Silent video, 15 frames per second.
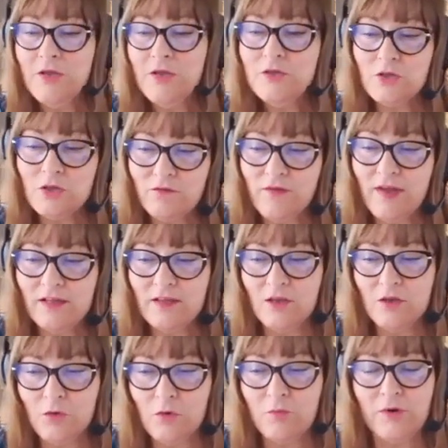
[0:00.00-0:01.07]
So the fact
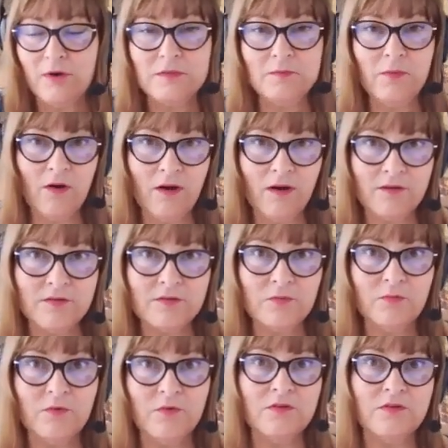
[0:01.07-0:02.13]
that your press pause
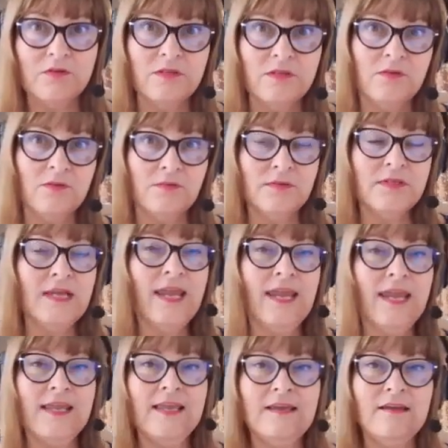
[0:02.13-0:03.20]
was to
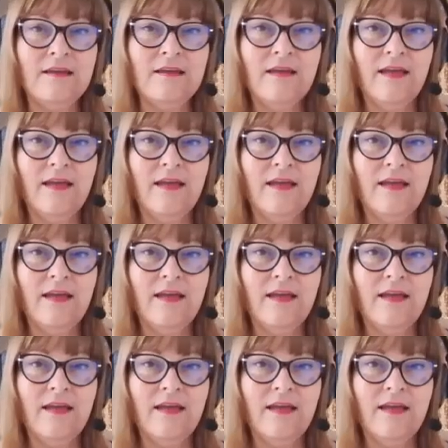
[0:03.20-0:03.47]
take